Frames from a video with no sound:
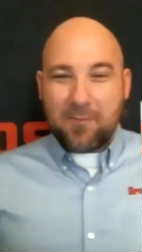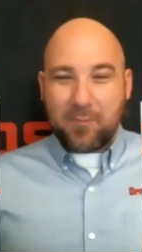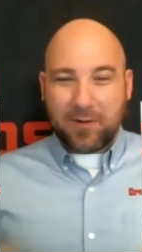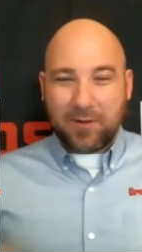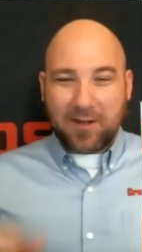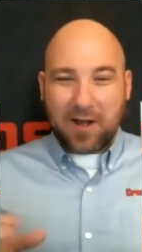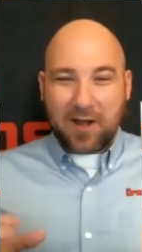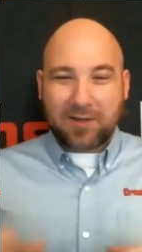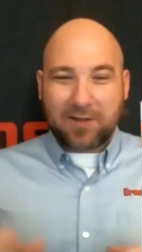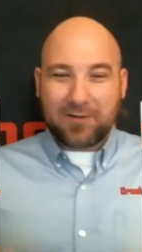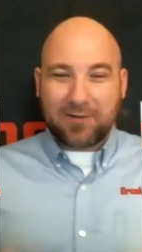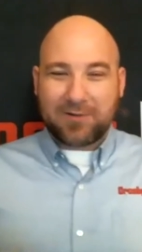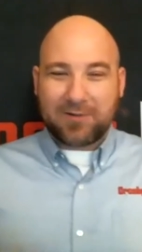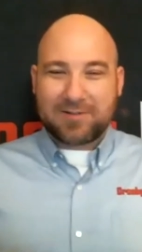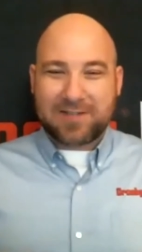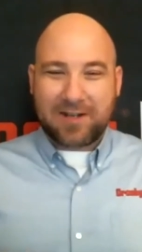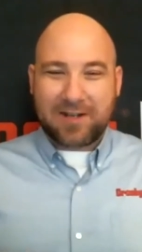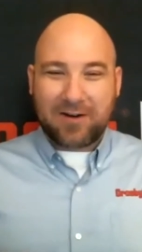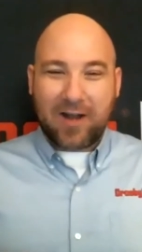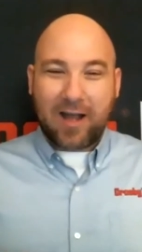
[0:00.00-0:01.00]
binoculars
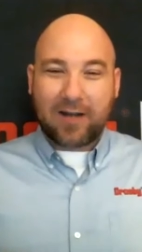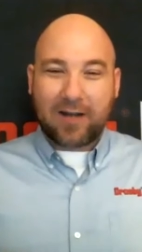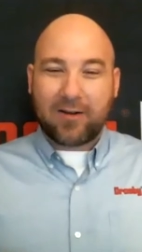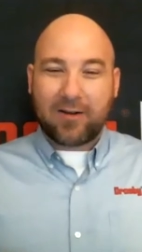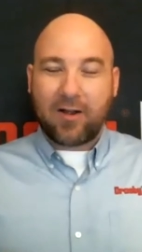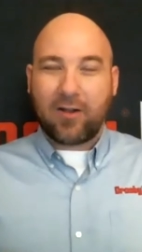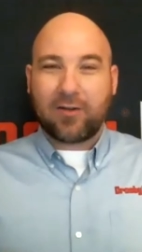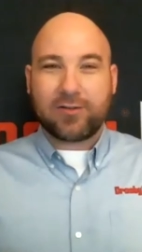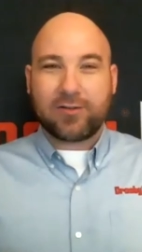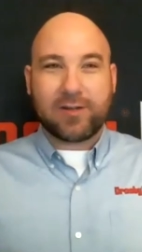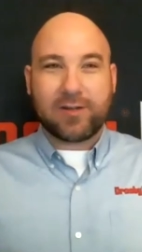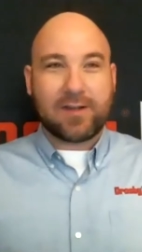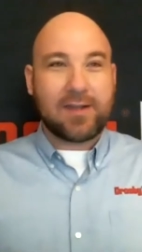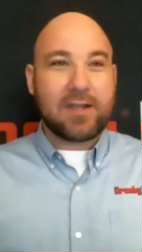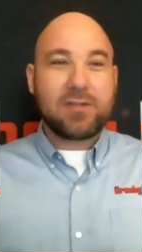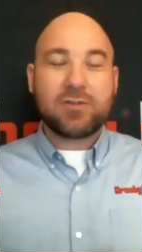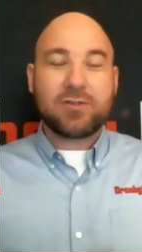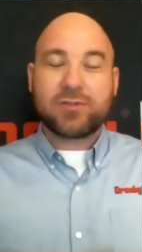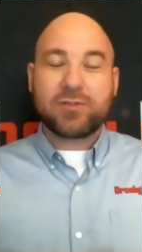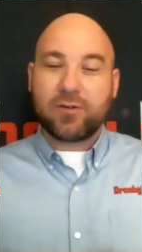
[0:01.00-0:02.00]
that are high dollars, and then
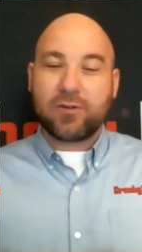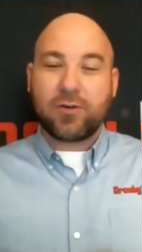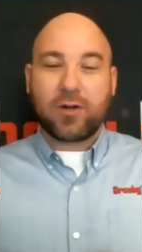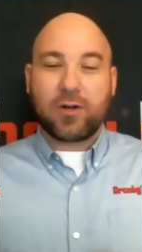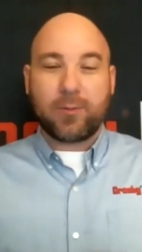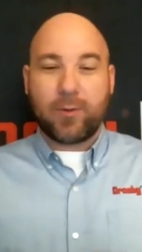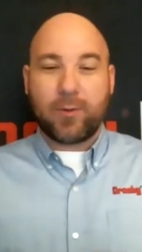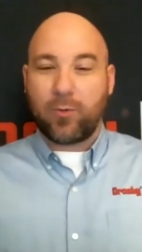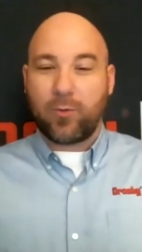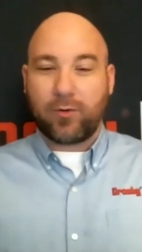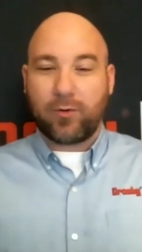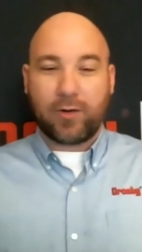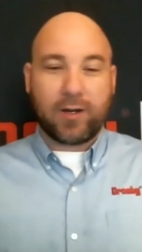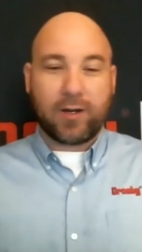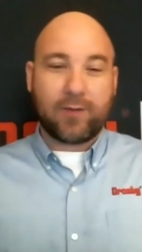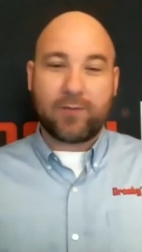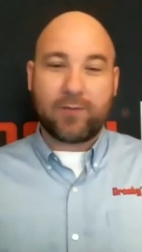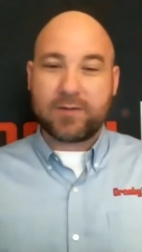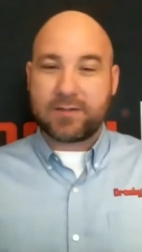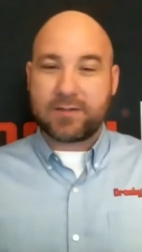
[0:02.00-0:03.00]
you're still going to be wondering
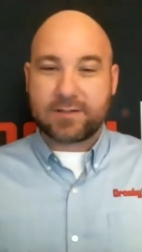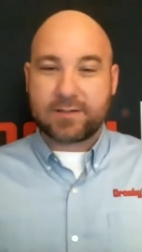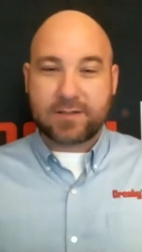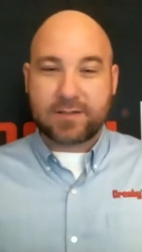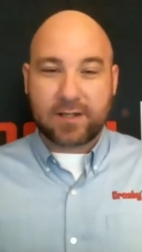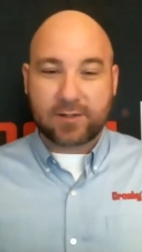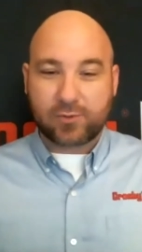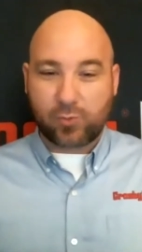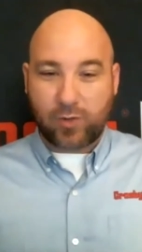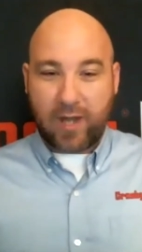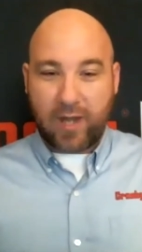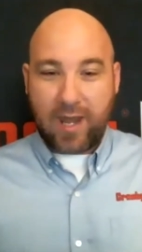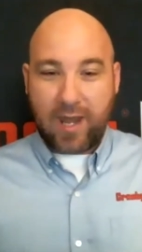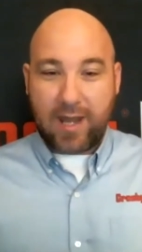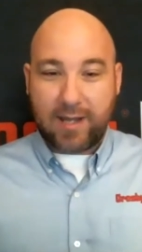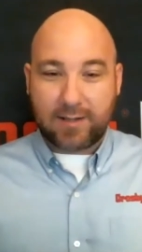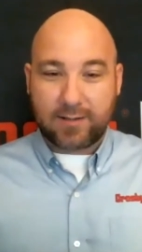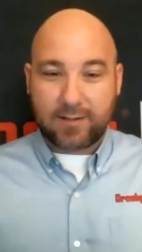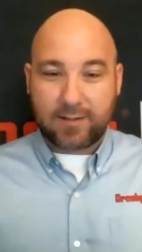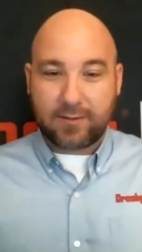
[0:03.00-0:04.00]
if it's a six or an
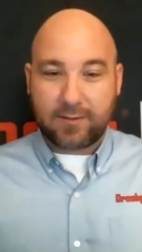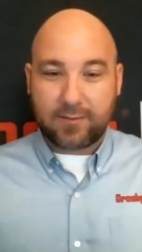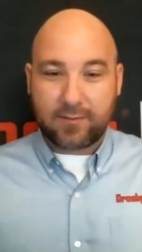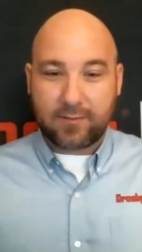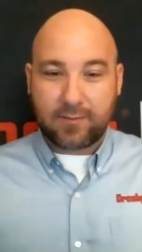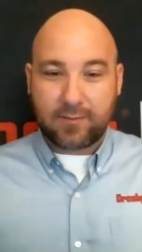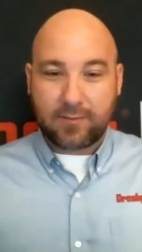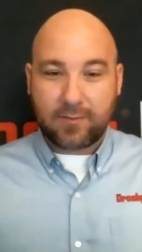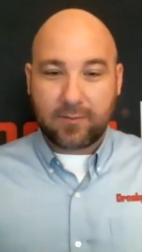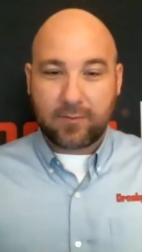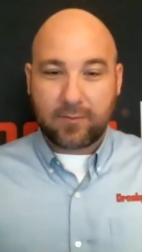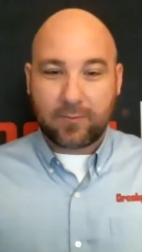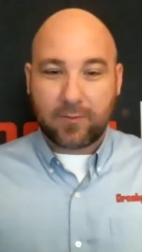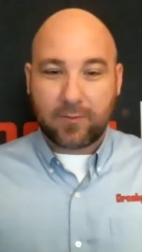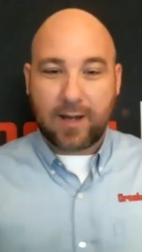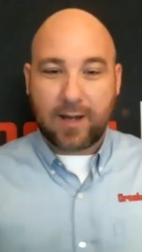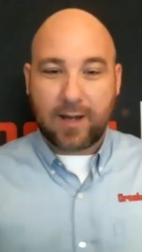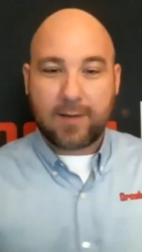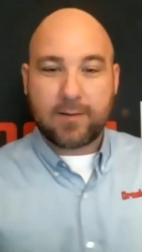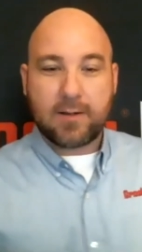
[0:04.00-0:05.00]
eight,
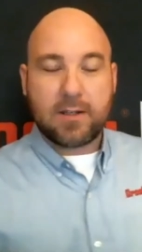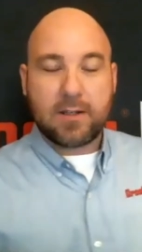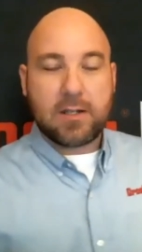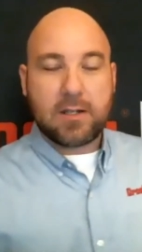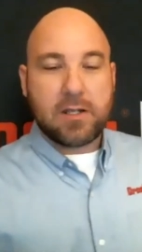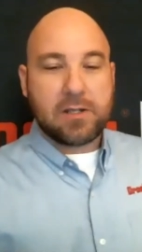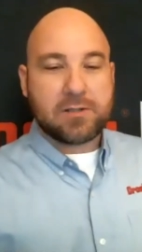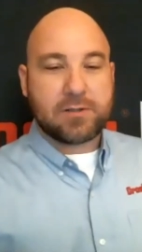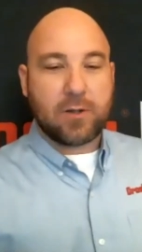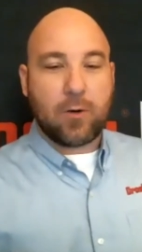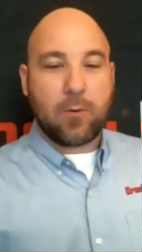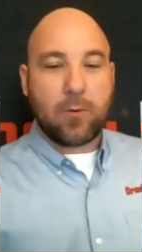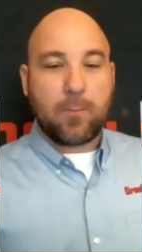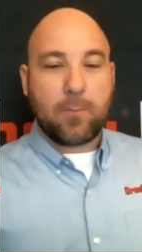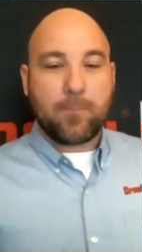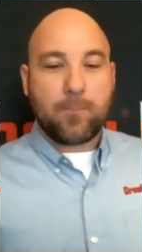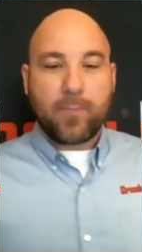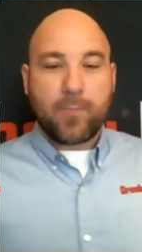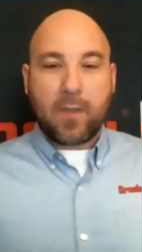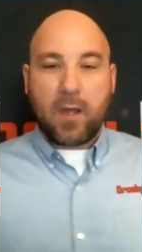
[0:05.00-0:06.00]
right? So
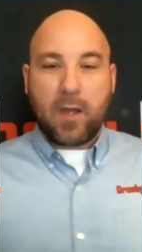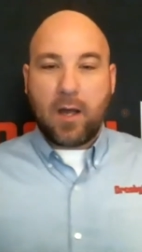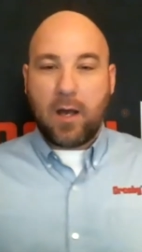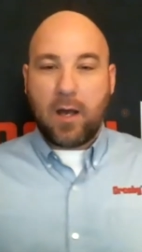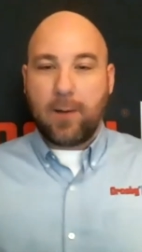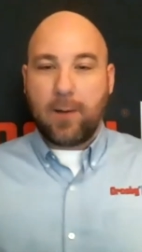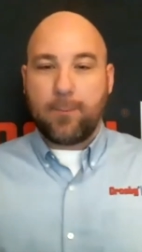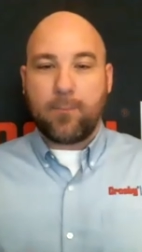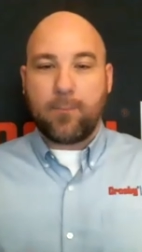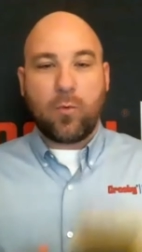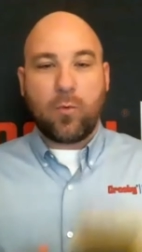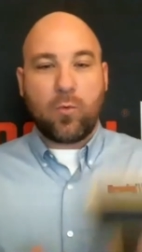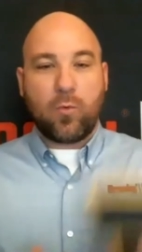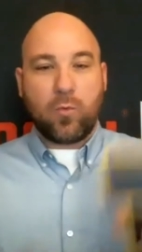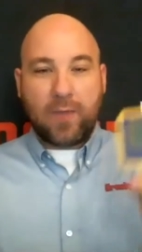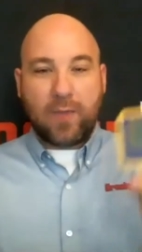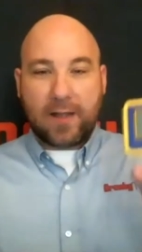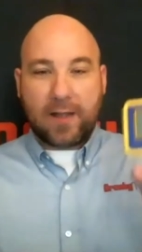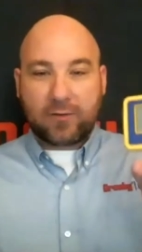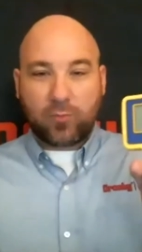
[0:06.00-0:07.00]
um,
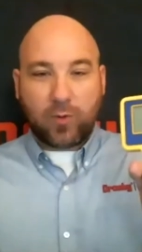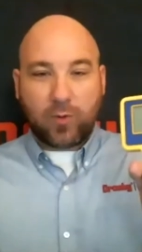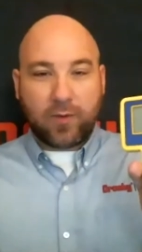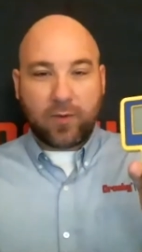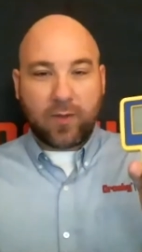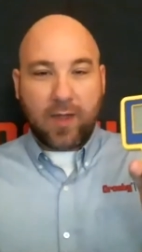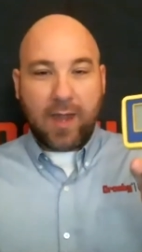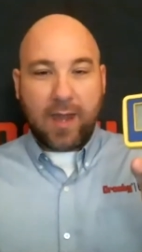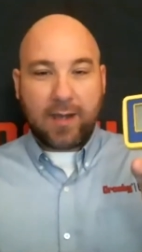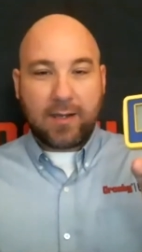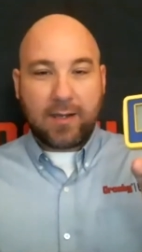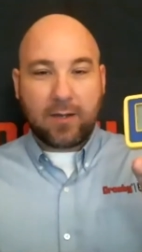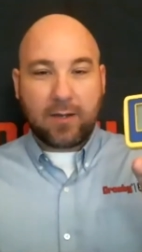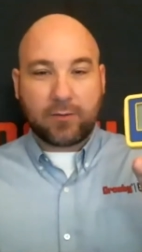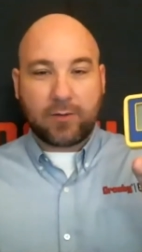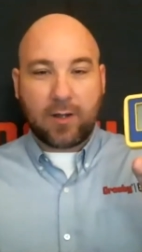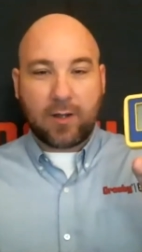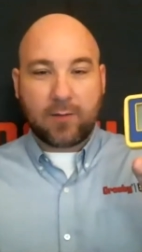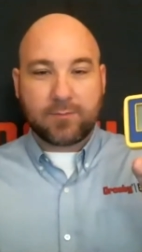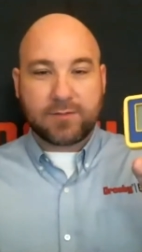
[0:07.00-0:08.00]
that's where the handheld
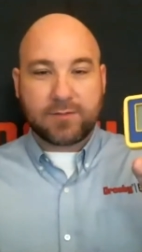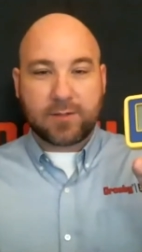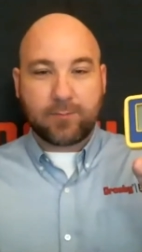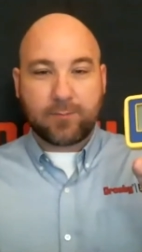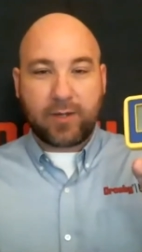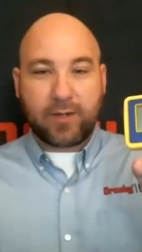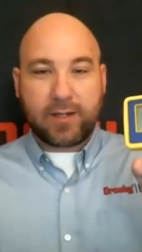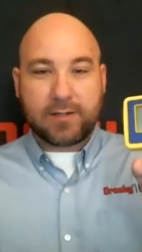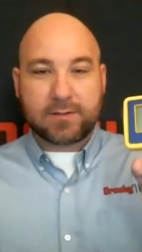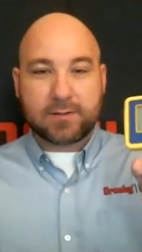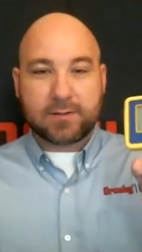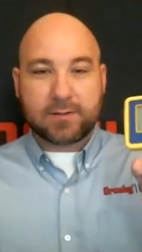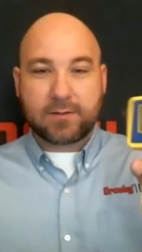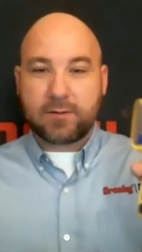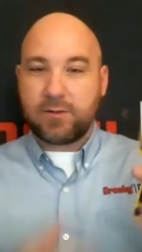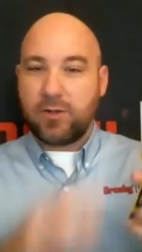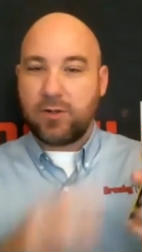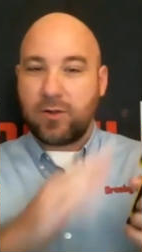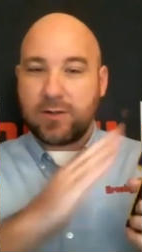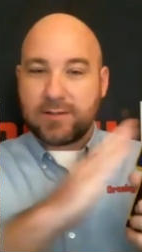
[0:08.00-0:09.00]
comes in place.
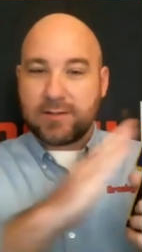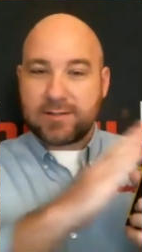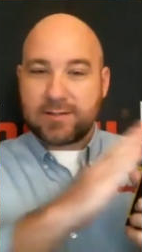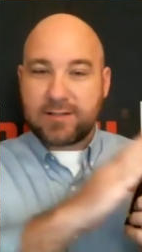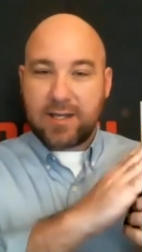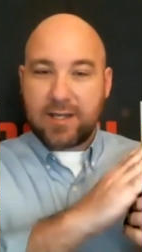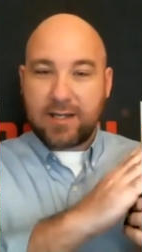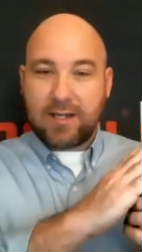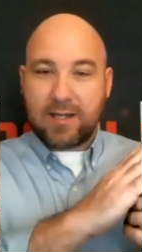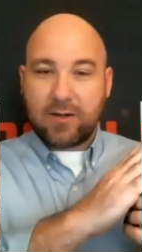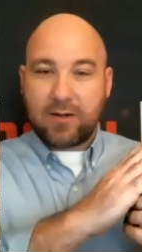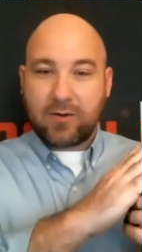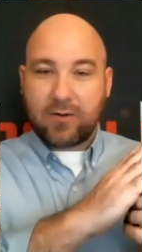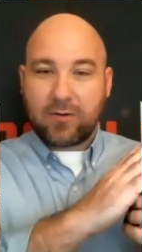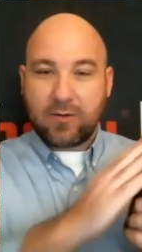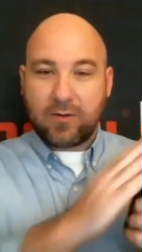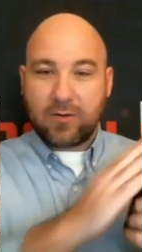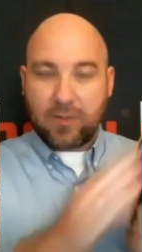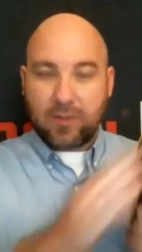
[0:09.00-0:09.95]
You can see it here.